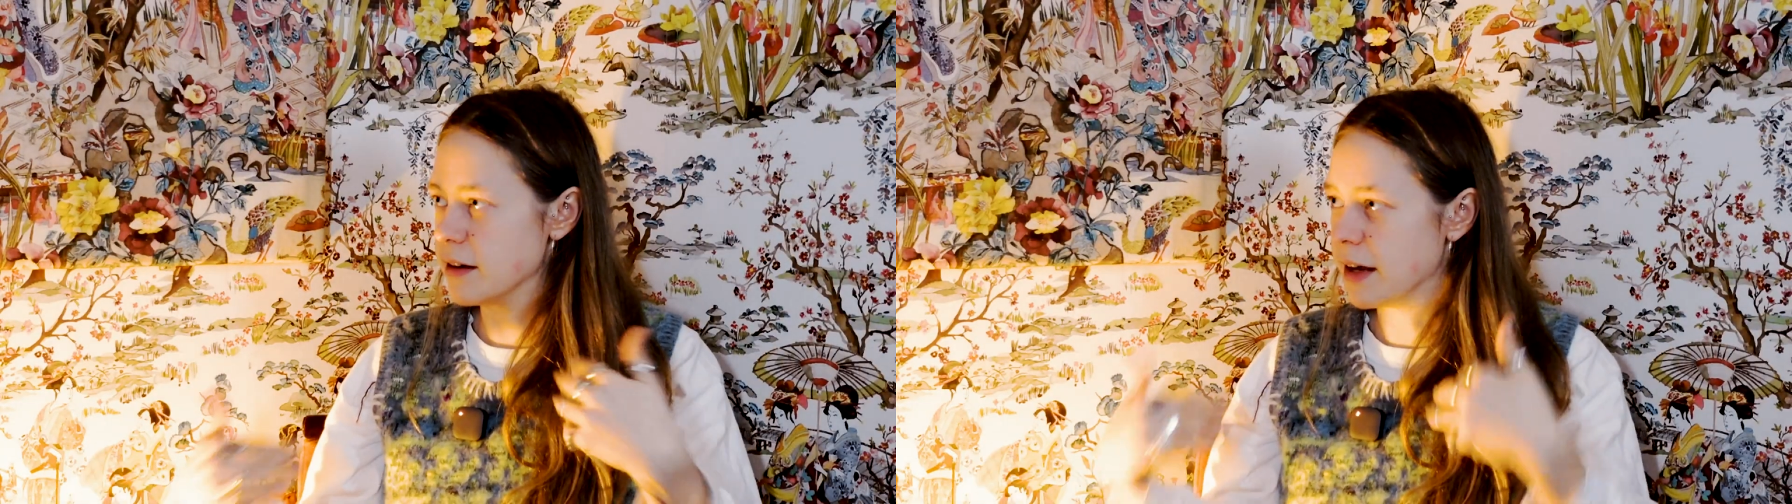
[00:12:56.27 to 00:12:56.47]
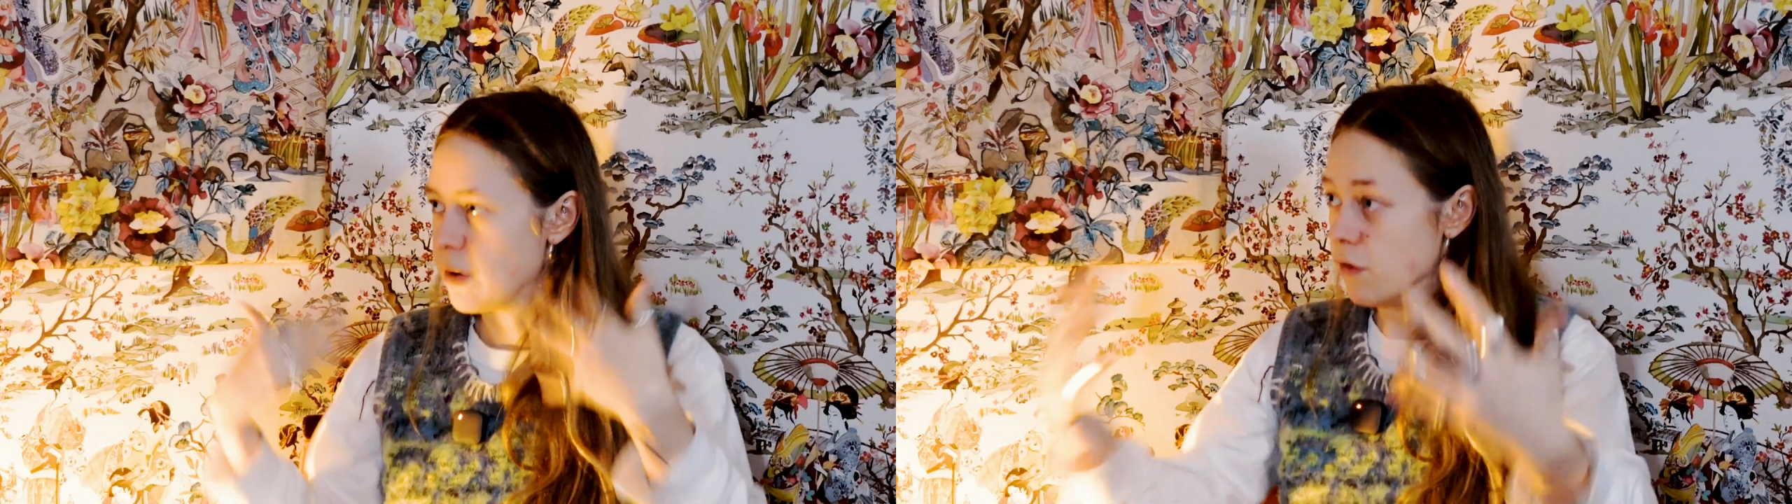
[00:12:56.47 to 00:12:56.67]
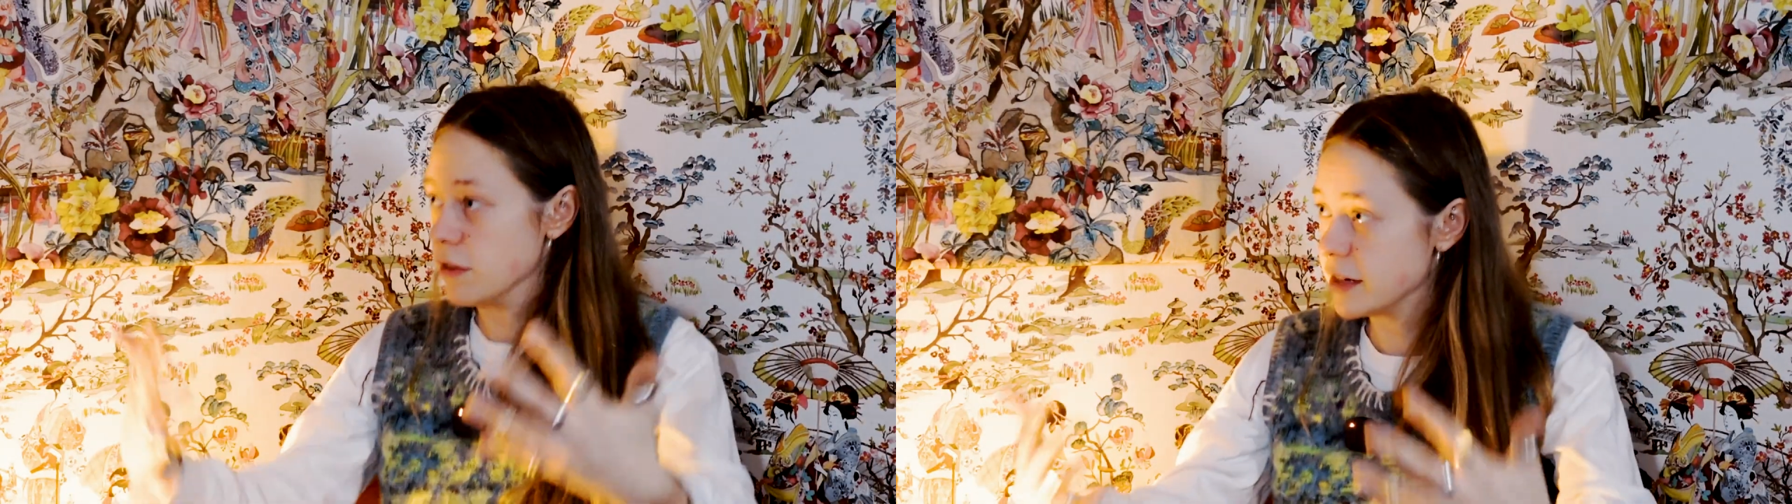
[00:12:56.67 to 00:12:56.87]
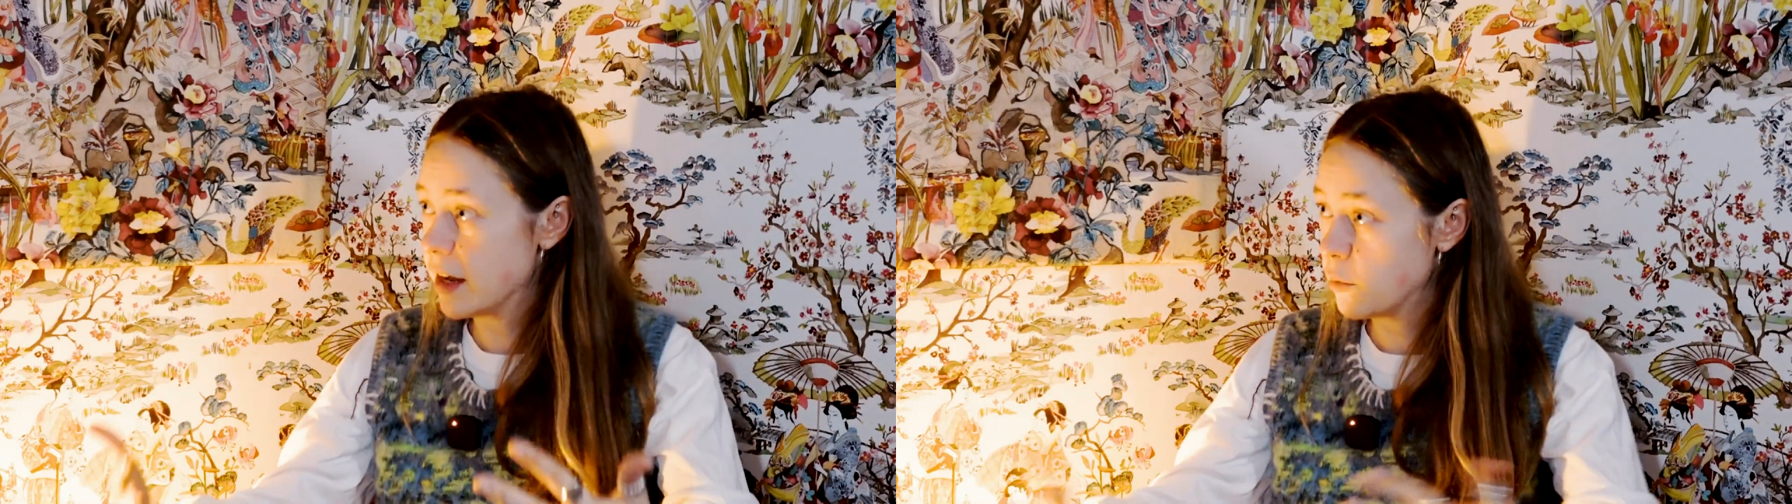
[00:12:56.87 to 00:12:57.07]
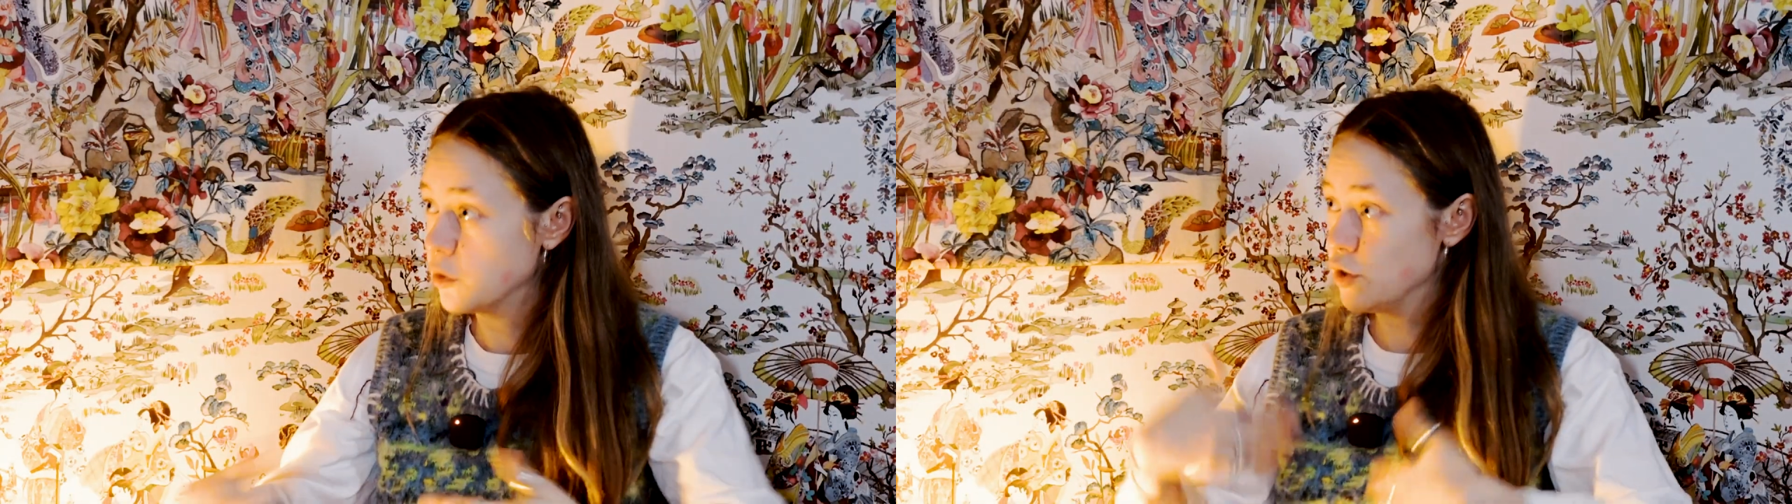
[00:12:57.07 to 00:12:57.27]
like obviously
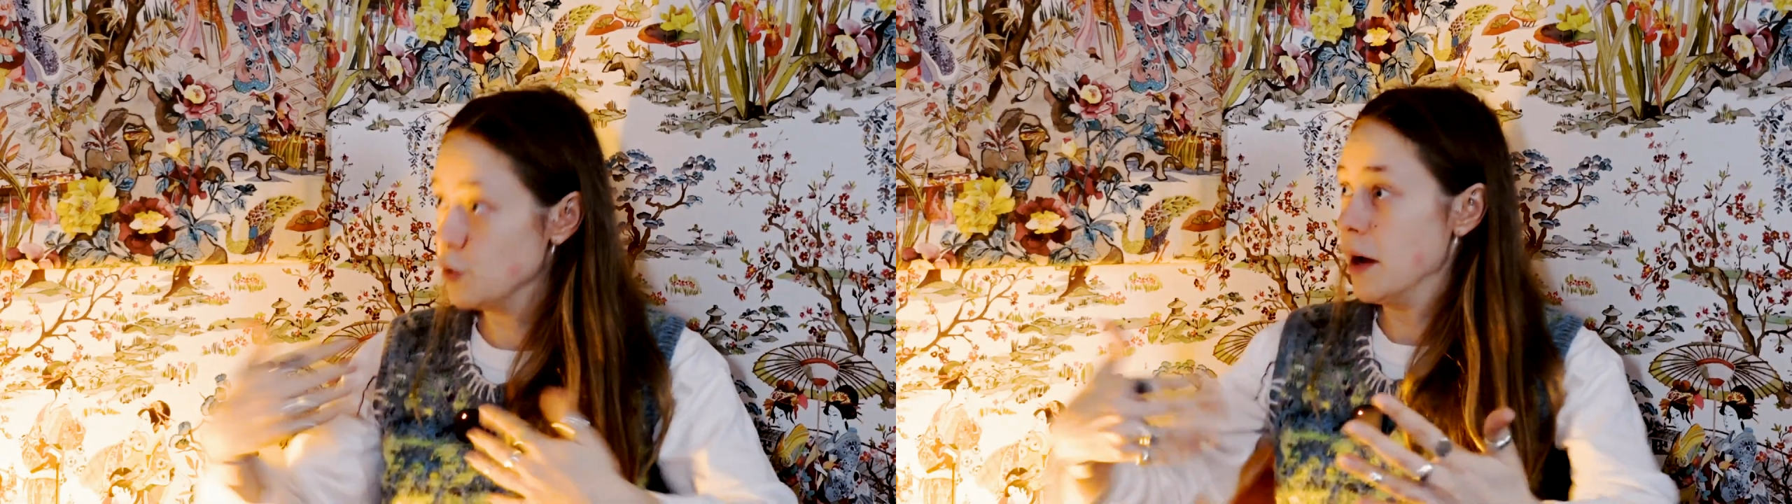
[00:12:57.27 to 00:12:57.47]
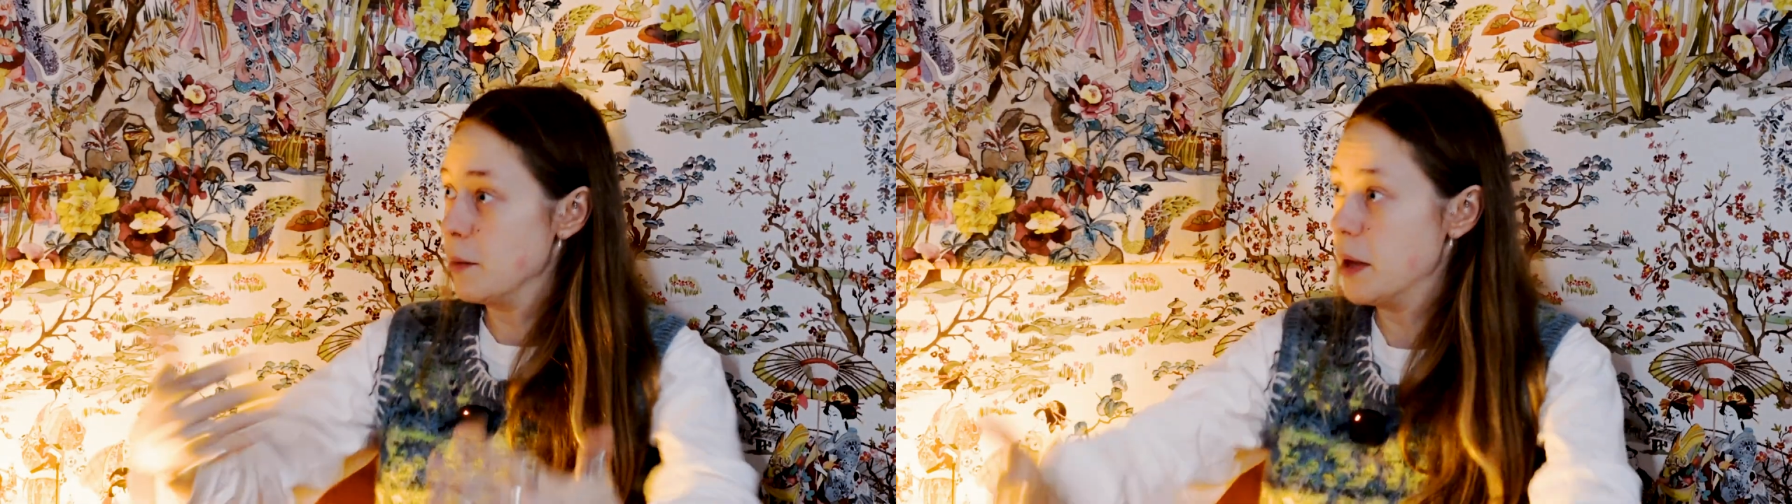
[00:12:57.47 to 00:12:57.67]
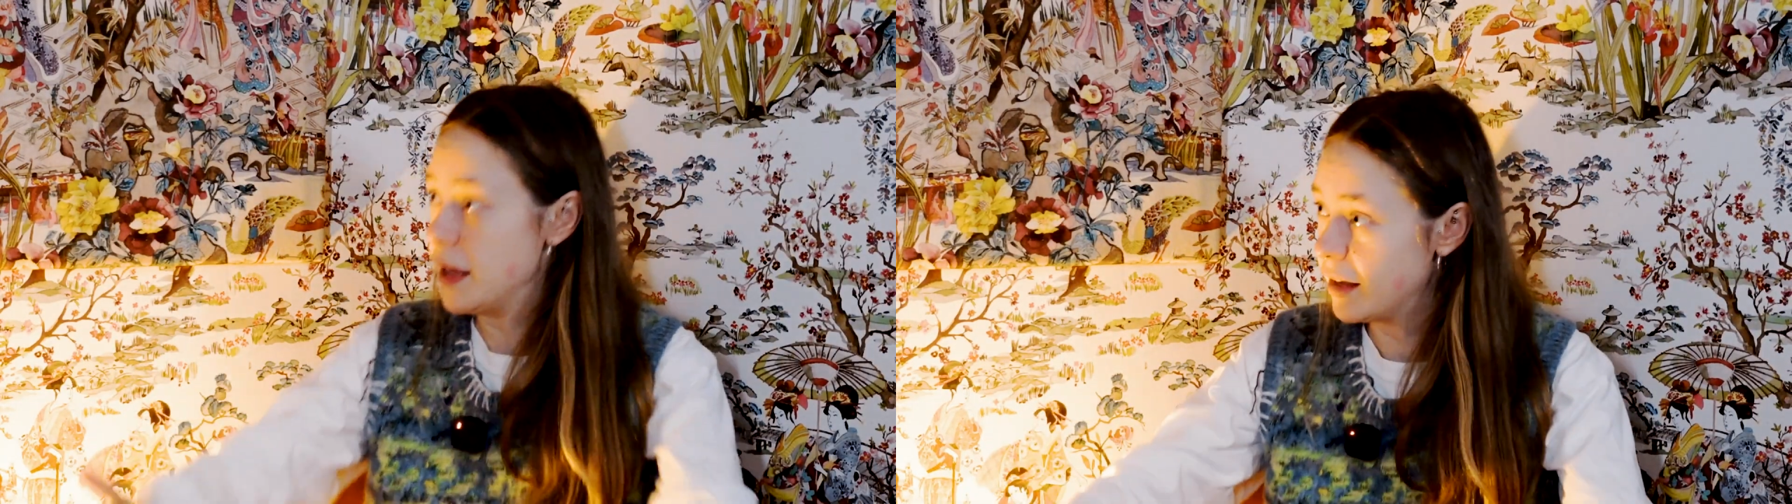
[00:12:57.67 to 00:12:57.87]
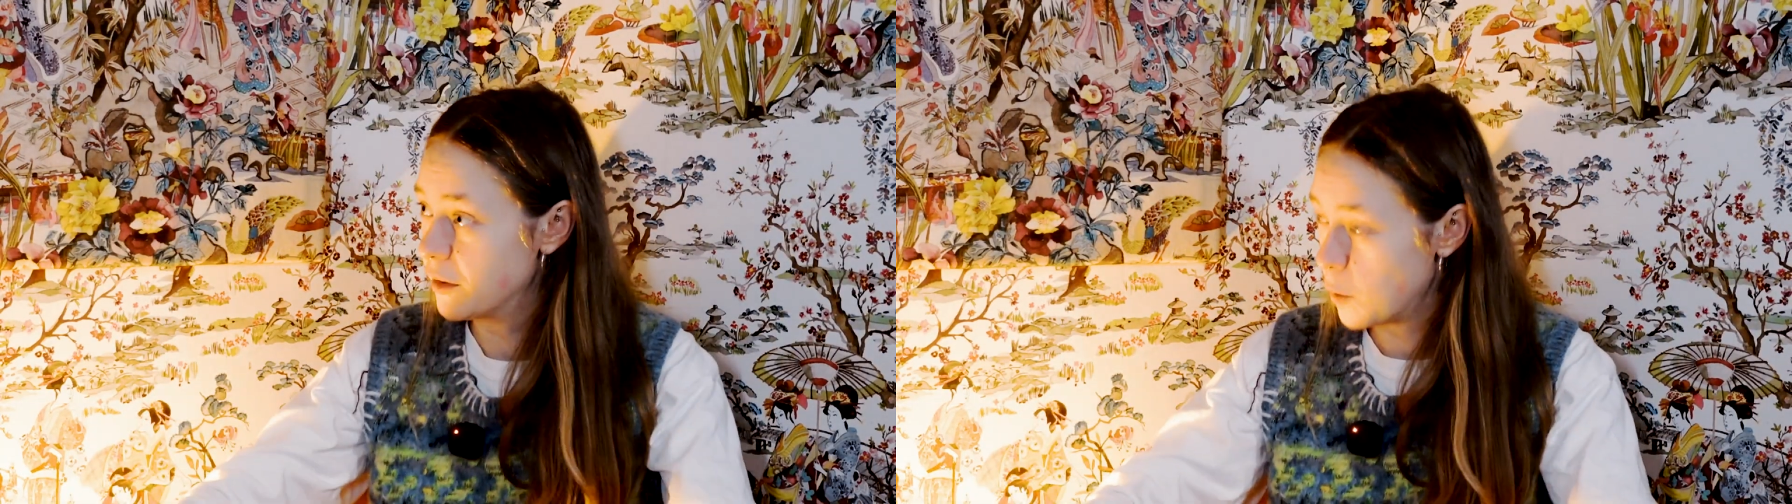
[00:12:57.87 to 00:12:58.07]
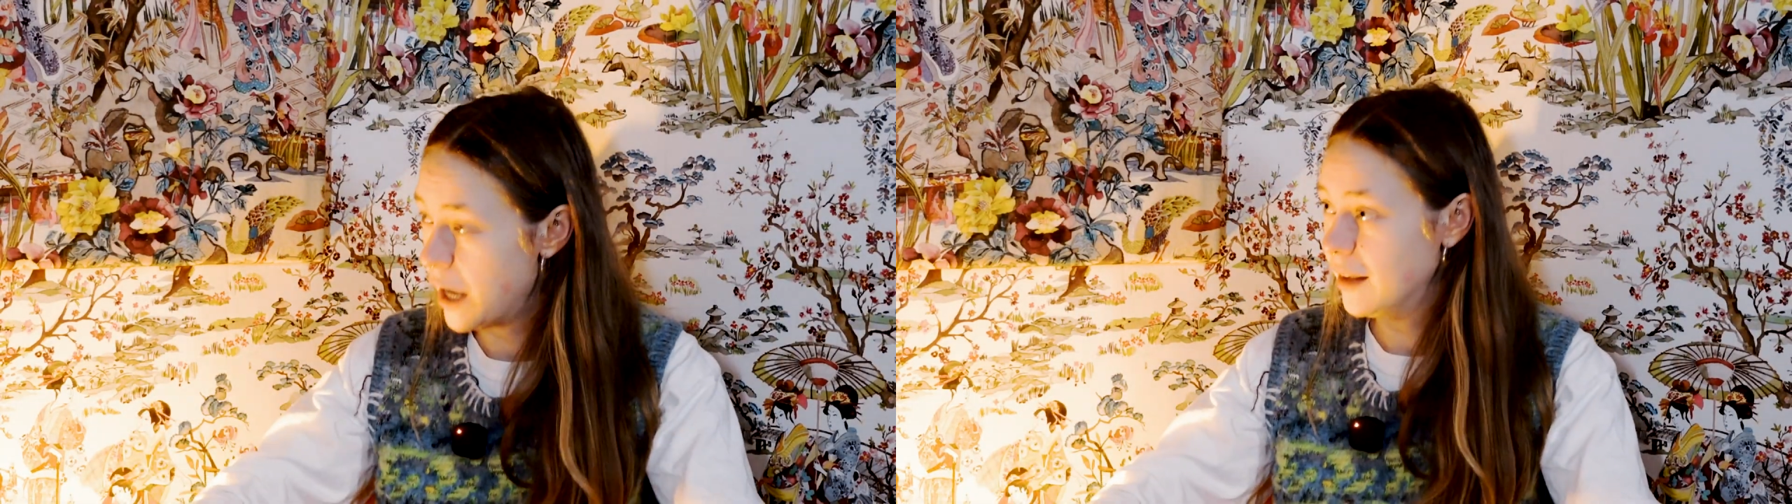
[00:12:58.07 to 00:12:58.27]
I will do my bit
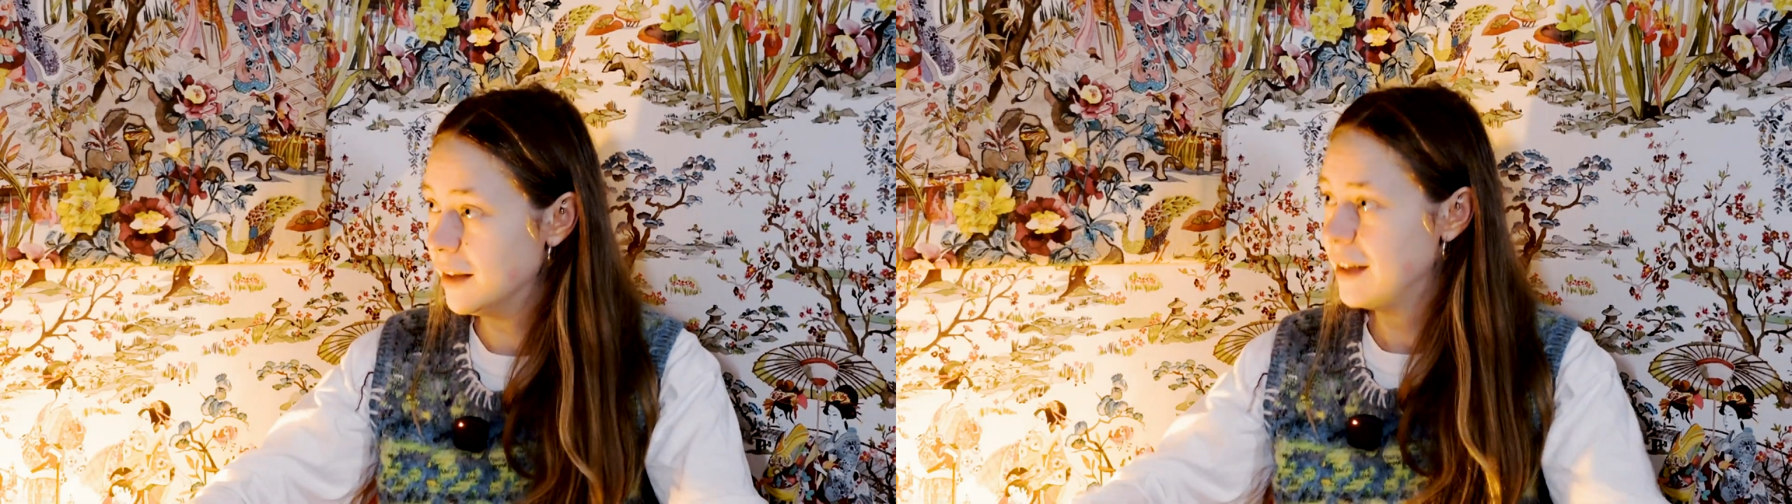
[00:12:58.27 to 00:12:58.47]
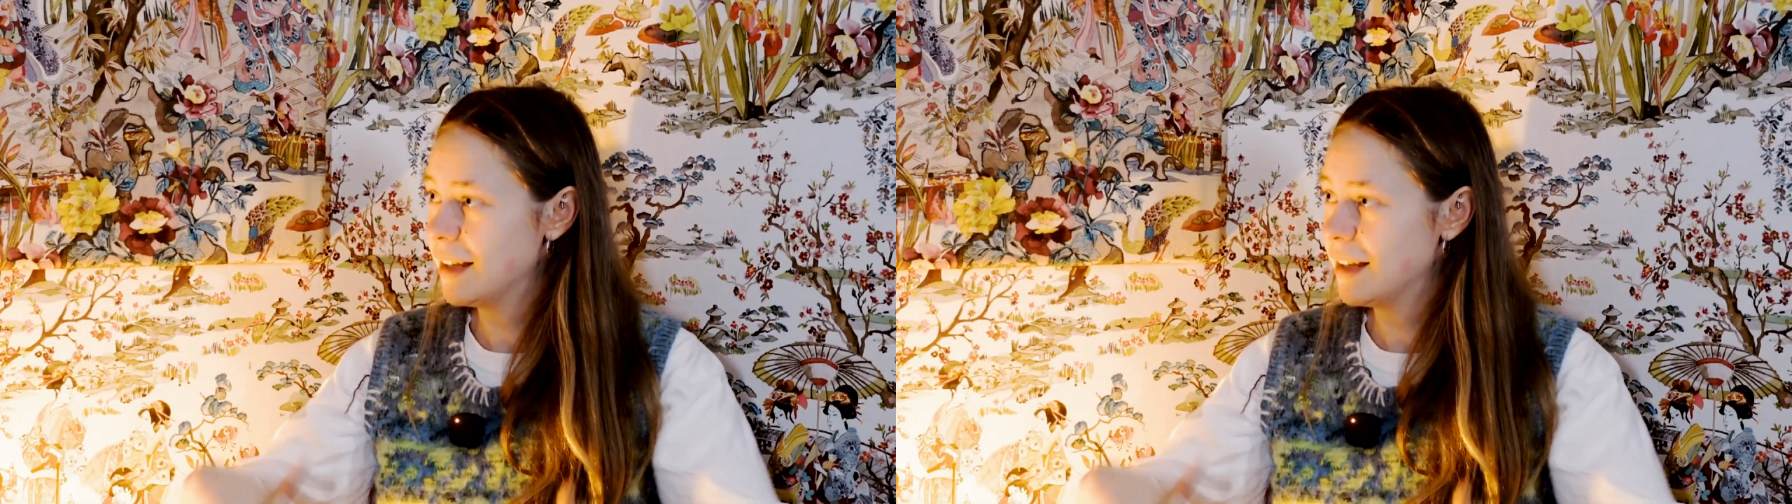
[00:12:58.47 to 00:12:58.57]
as well,